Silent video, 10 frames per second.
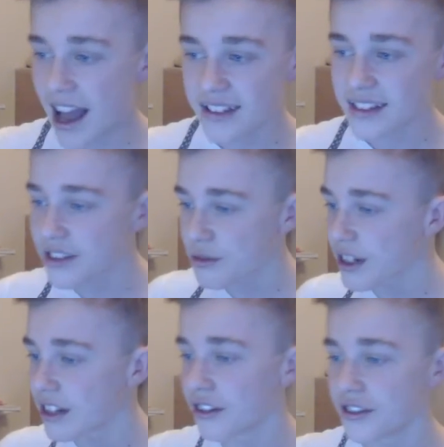SS
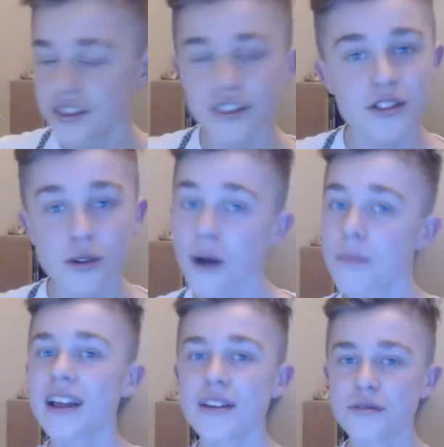Reloads, do I
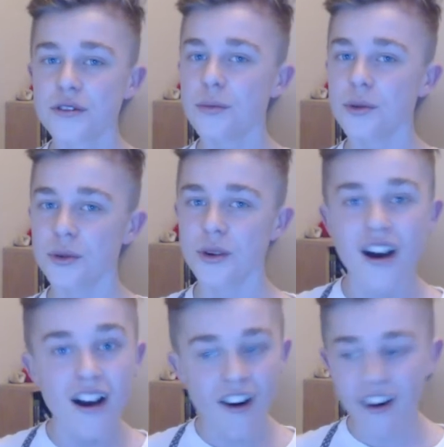play football?
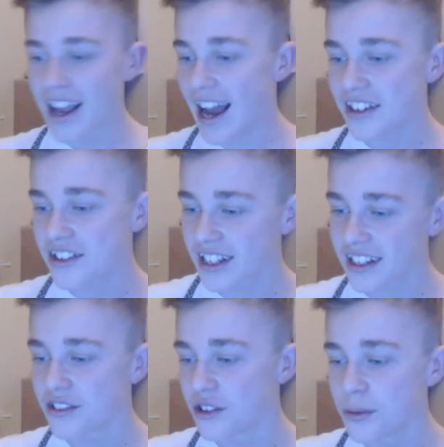I
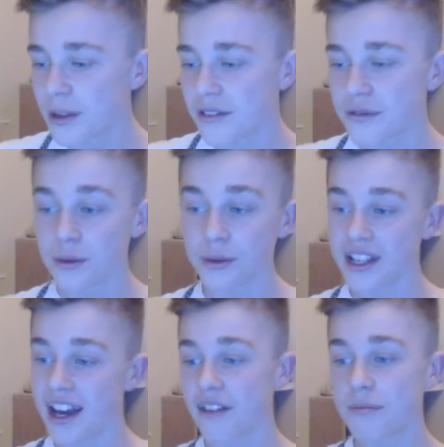actually do play football,
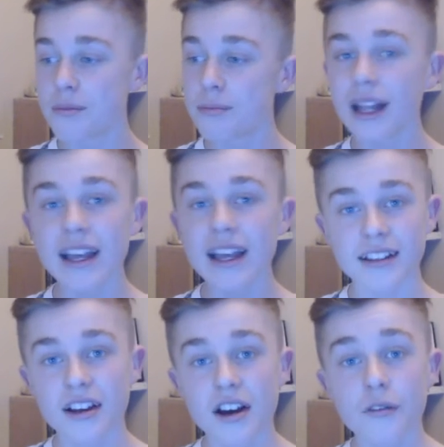yeah. I've been
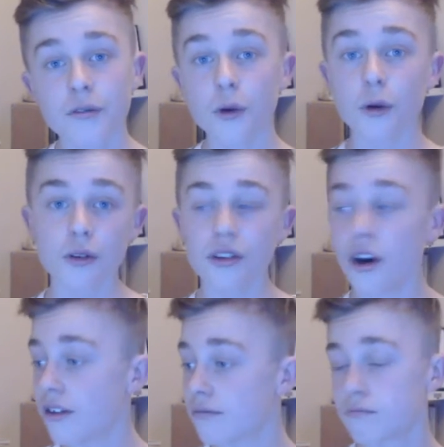playing for
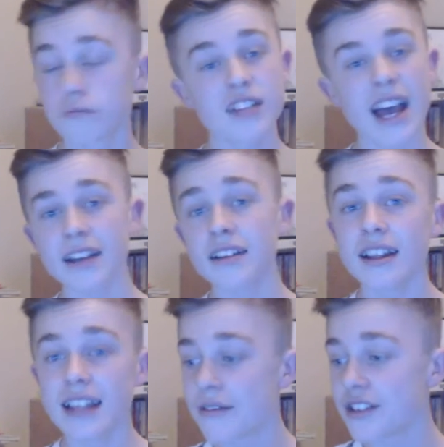10,
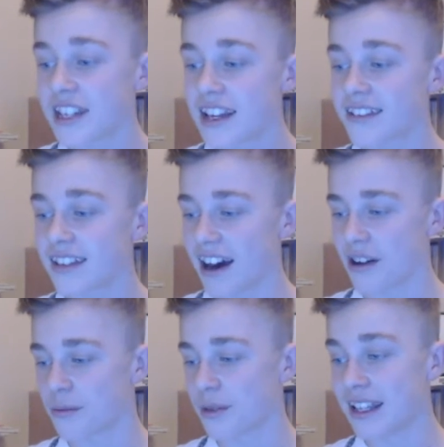11 years
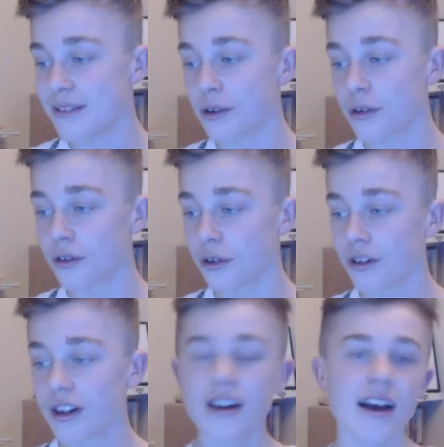now, believe it or
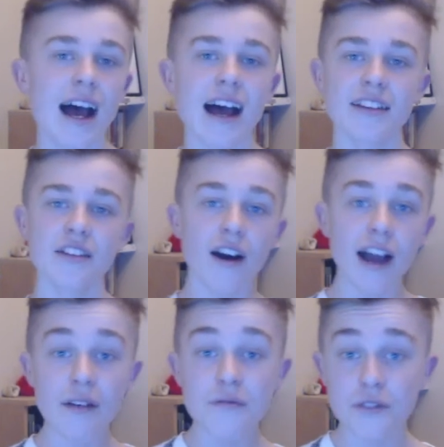not, and I
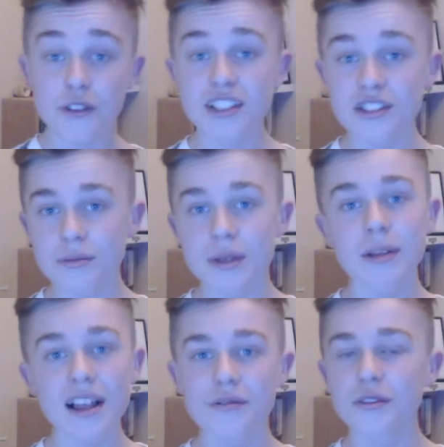have footage of me
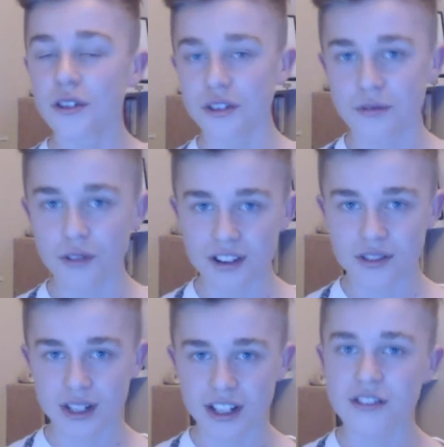playing for Nottingham
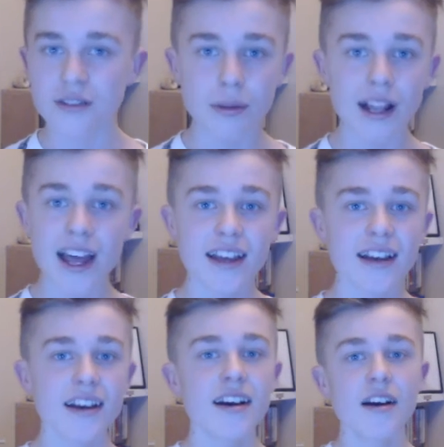Forest when I used to play
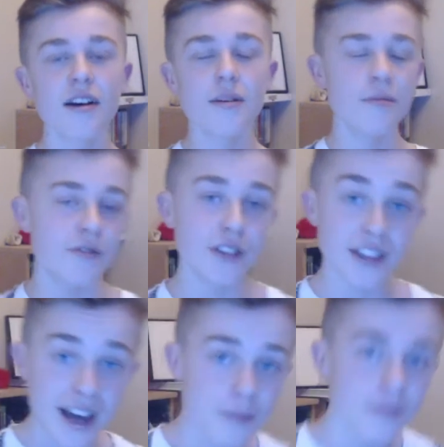for
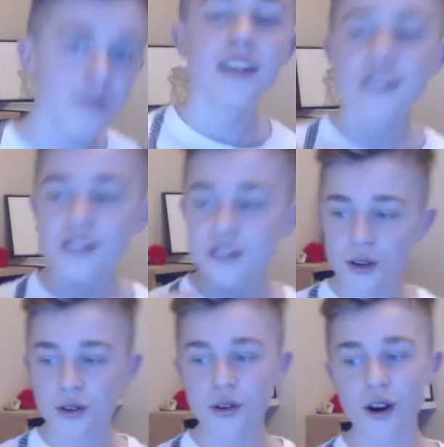them.
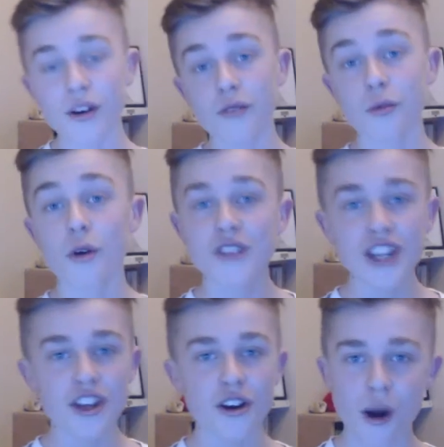So one
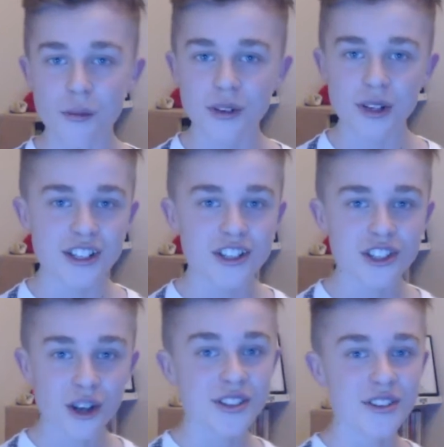video I'm going to be
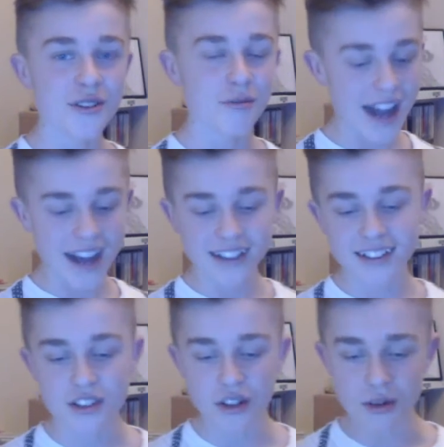showing you and
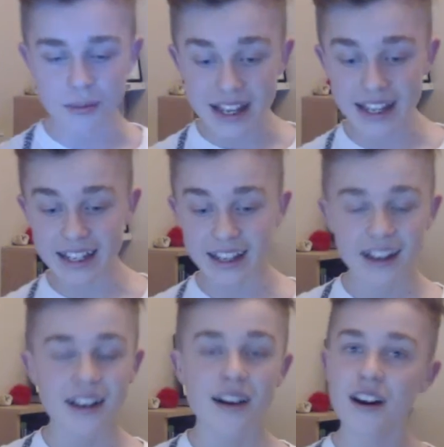reacting to me
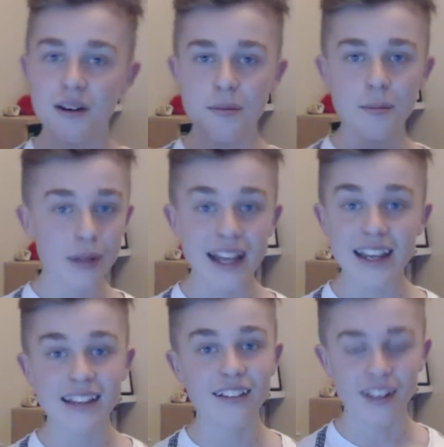
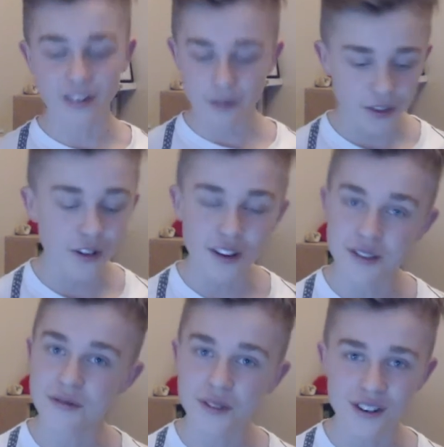playing like for
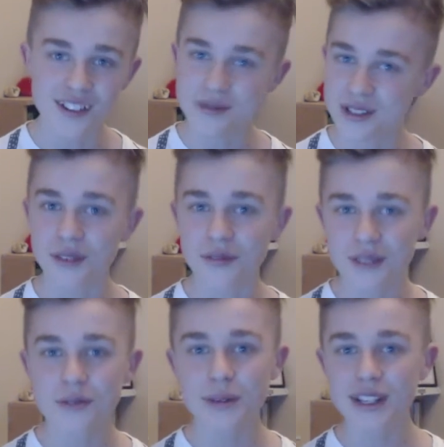Nottingham Forest, which I
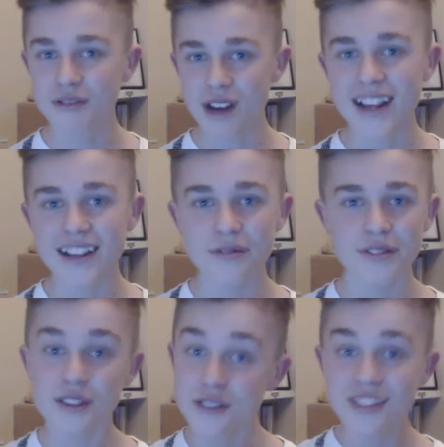think would be great
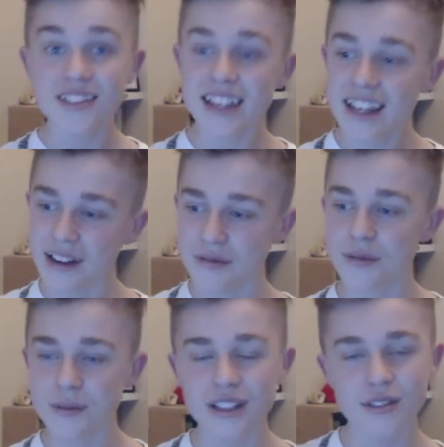for you to see and
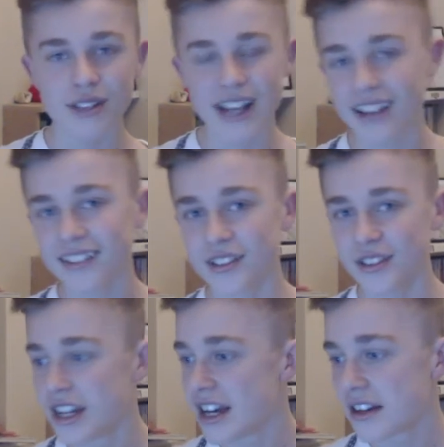for me to react
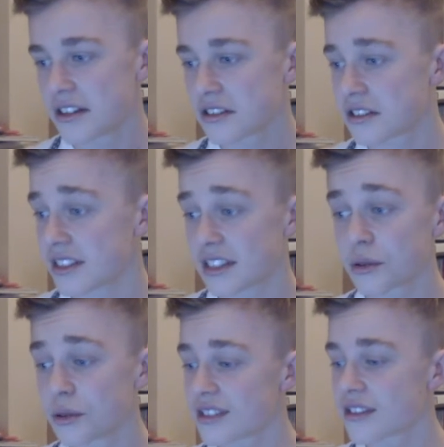to, because
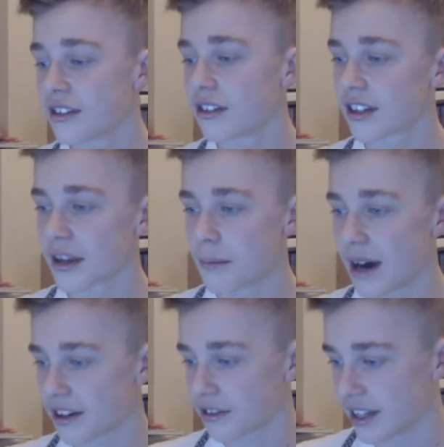it's always good looking
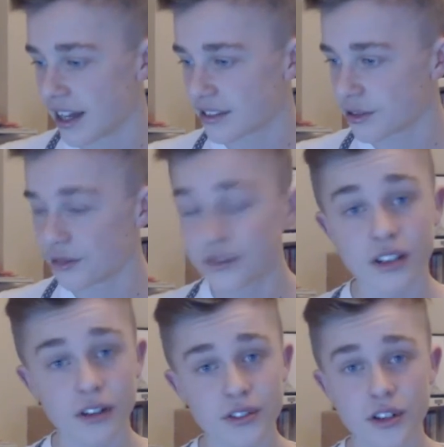back on that sort of
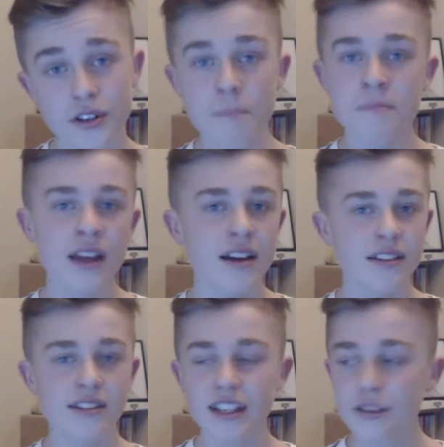stuff. So
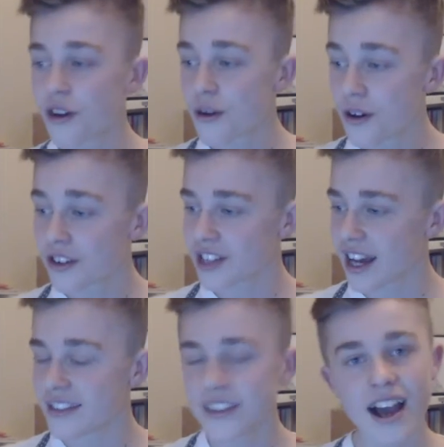thank you very much,
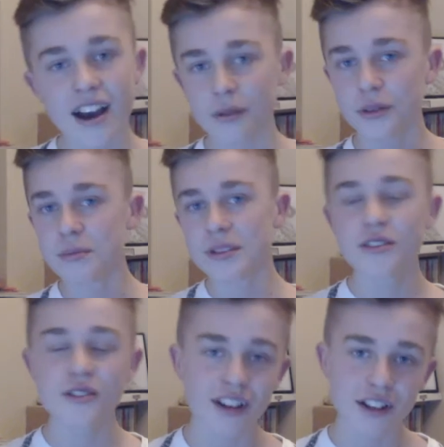and yeah, I'm going to be
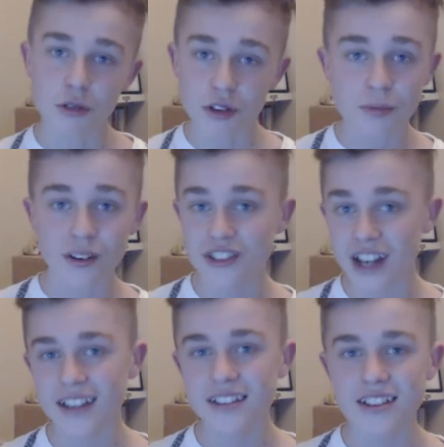doing like crossbar
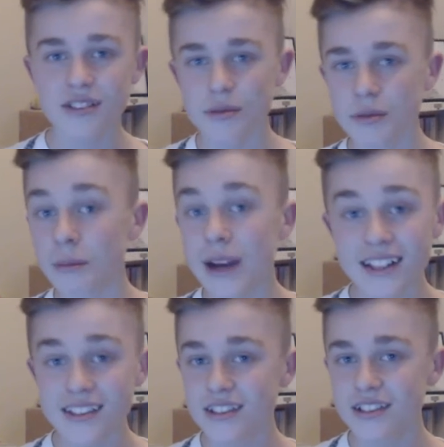challenges with my
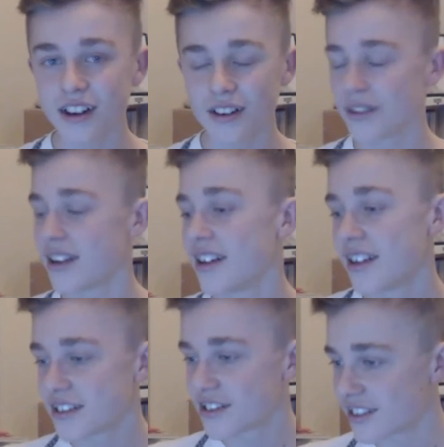mates and stuff,
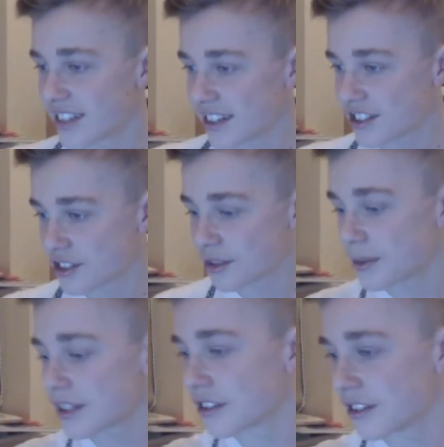so that
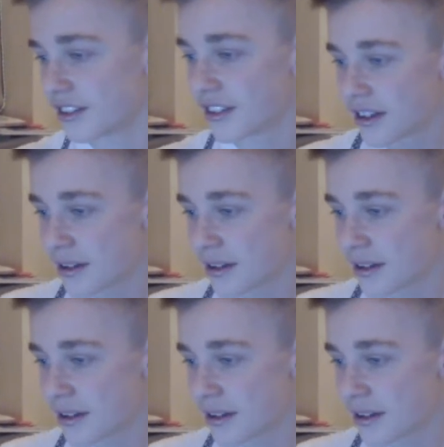should be good.